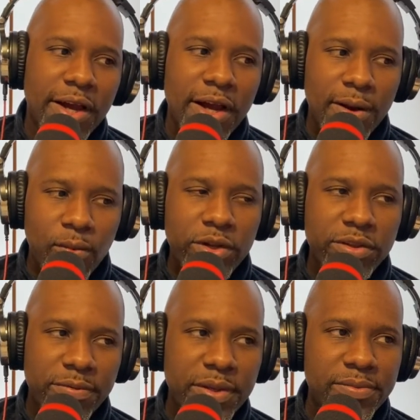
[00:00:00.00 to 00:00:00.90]
One
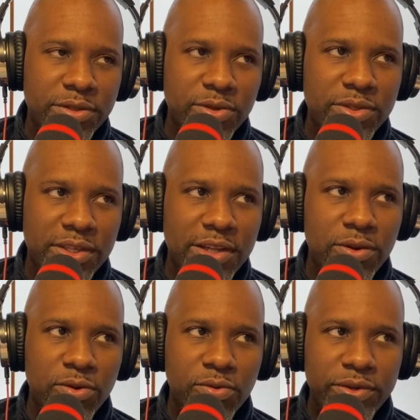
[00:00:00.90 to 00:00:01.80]
of the students I
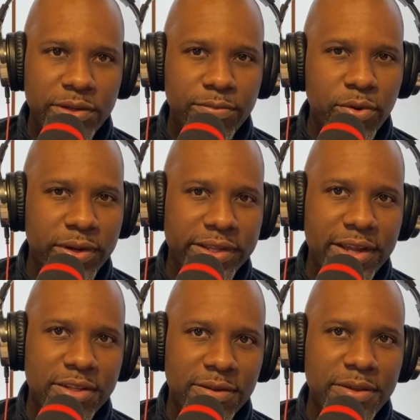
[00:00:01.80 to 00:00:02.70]
know who really broke it
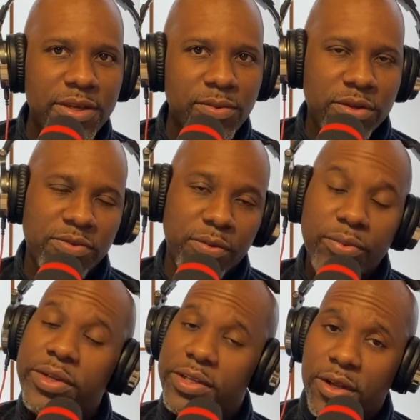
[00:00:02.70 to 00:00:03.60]
down to me, he works for a
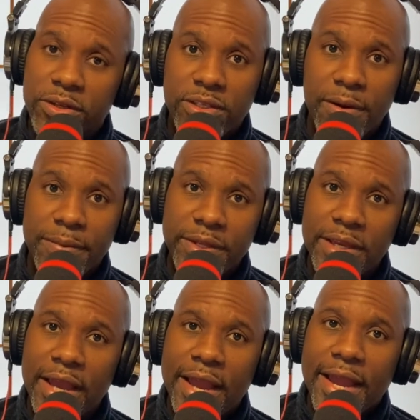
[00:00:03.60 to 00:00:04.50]
pretty large
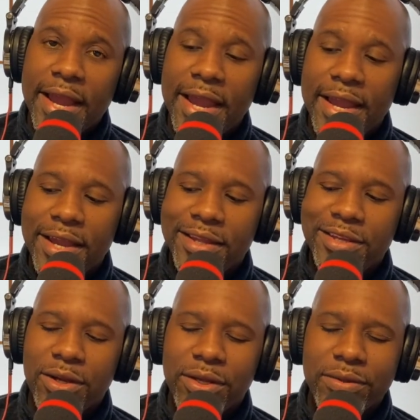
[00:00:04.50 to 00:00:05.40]
company, and
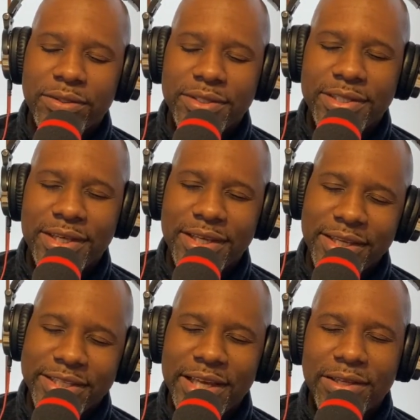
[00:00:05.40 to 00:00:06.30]
he was just,
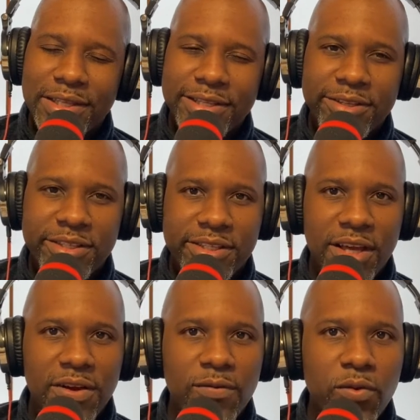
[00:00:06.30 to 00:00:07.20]
it sounds like there's a
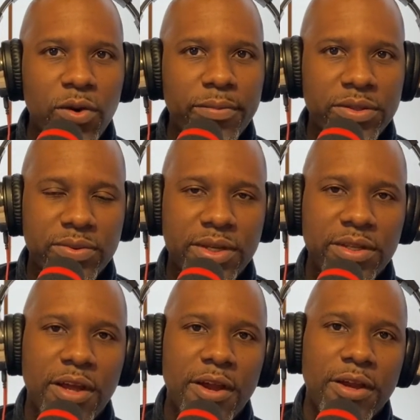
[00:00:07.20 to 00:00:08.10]
tug of war
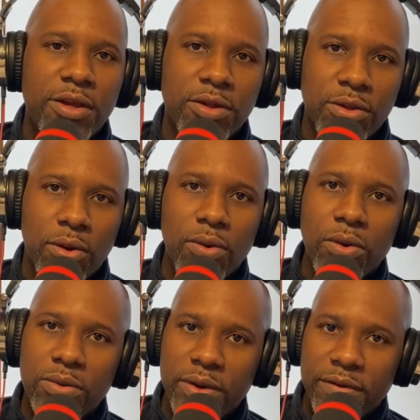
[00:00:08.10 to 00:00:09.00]
between the
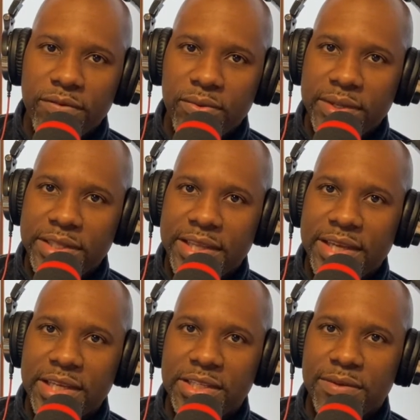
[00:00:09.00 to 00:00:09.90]
old way of doing
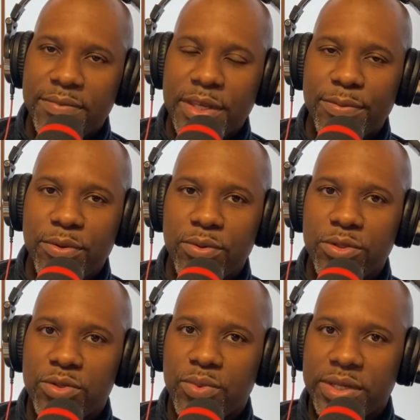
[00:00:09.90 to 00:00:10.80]
things and people who
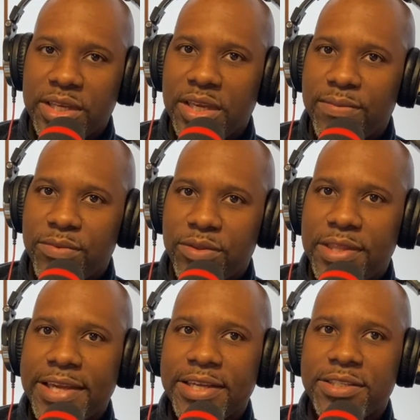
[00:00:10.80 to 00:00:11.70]
just want to keep
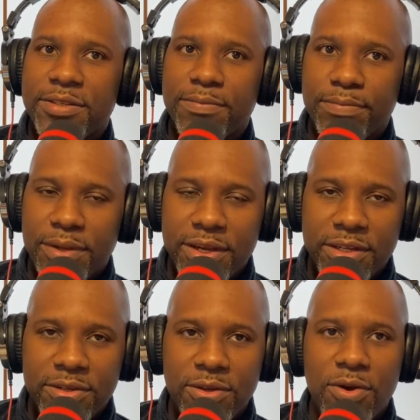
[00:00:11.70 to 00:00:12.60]
things
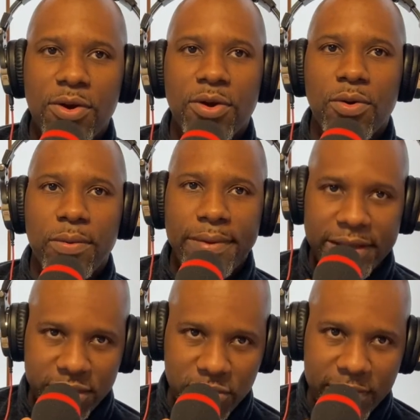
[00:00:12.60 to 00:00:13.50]
plugging along, going
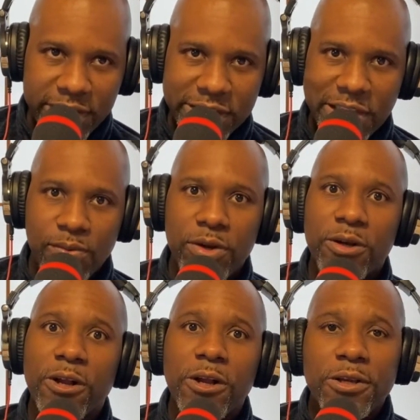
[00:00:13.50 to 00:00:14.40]
back to the way that they
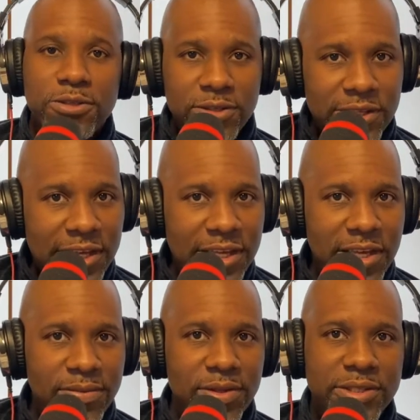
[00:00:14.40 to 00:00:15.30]
were so that they can
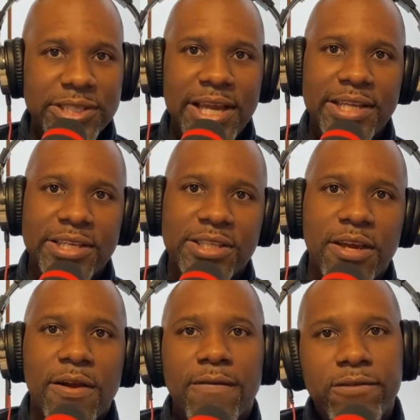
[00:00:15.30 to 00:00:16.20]
keep their status,
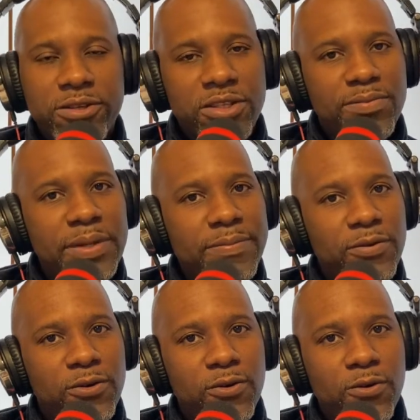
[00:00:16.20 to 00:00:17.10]
versus
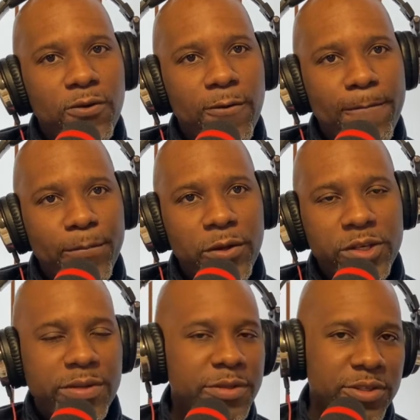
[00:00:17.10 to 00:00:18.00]
people who,
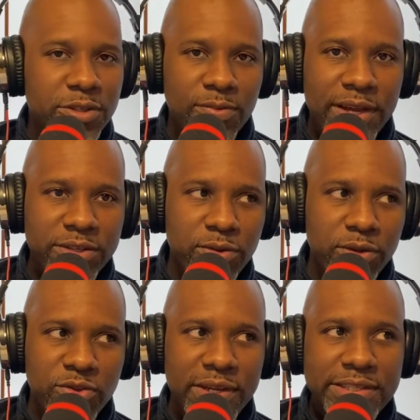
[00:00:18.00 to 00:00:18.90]
similar to the West, who
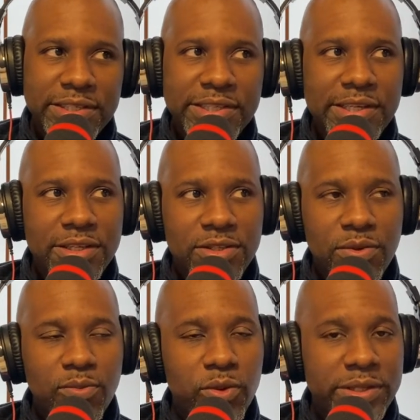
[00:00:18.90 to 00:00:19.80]
are transitioning
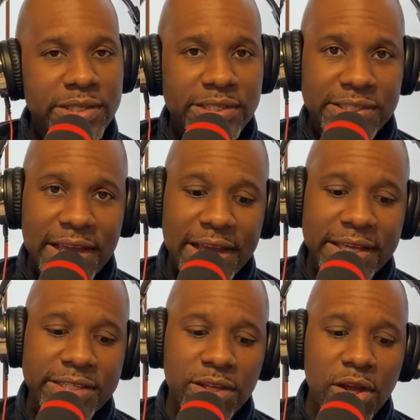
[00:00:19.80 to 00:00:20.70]
into a more
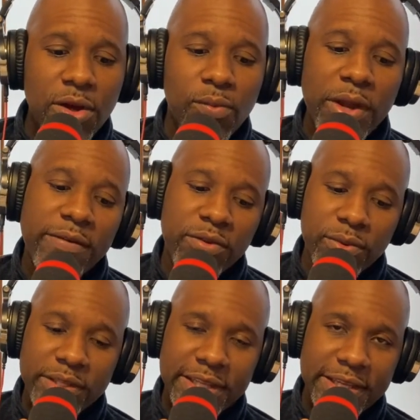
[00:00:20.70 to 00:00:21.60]
digitized way of
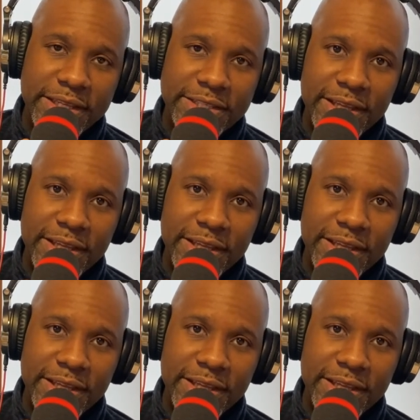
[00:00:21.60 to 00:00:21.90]
doing things